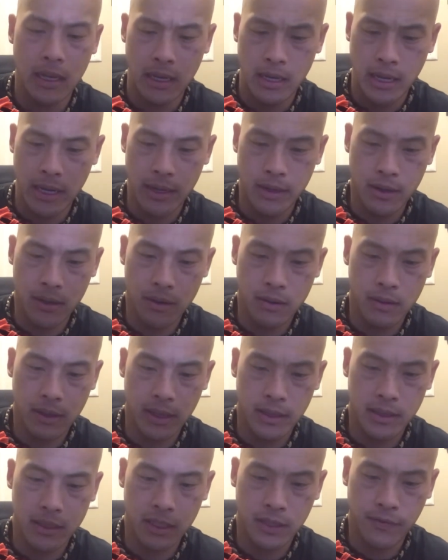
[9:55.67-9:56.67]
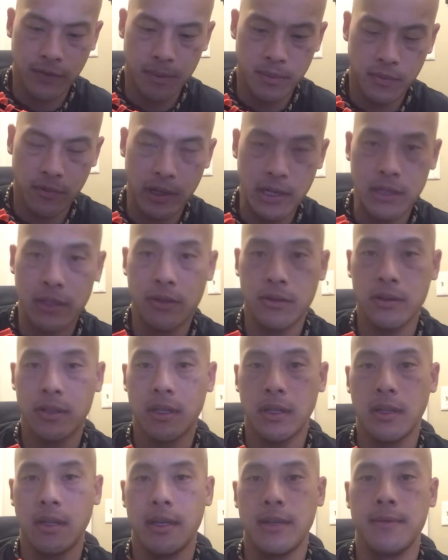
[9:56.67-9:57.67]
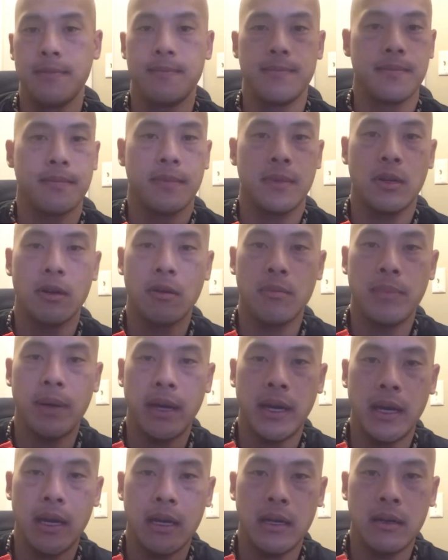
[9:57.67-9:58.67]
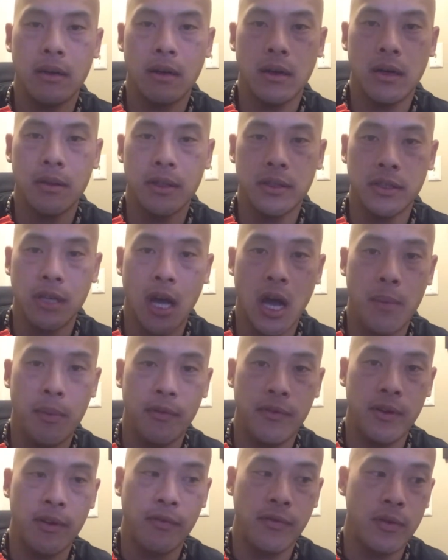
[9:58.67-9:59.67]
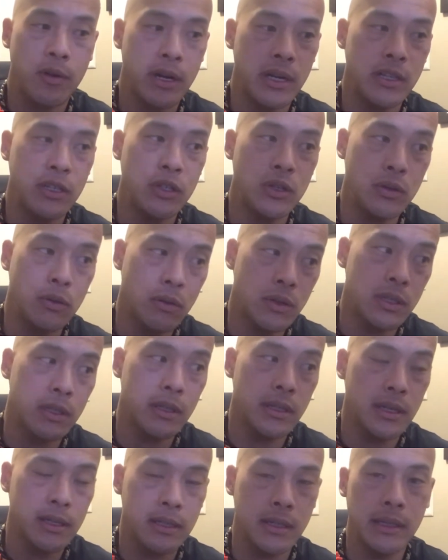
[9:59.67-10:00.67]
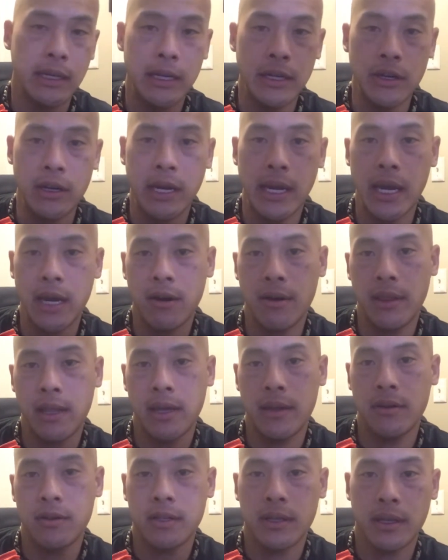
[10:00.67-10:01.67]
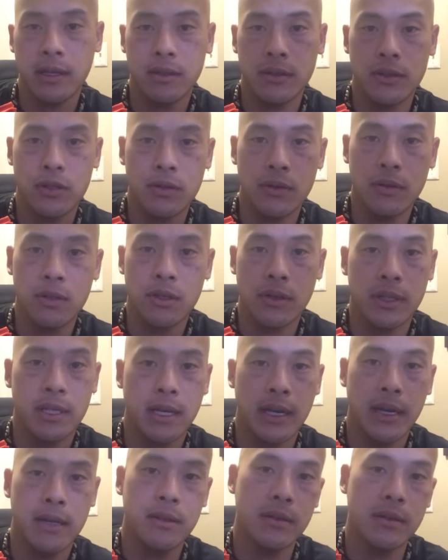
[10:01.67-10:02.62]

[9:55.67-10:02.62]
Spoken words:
I know, like, just from research that, like, pain on the top of your foot usually is an indicator that your shoes are tied